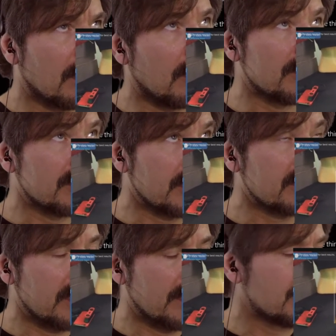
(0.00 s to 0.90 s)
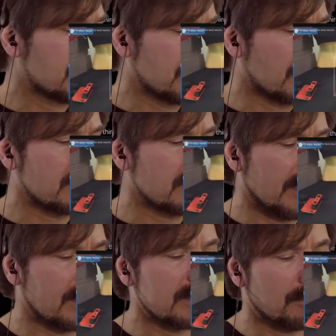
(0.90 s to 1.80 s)
or 6S,
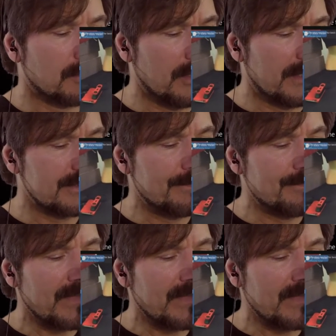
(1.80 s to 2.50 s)
6S Plus.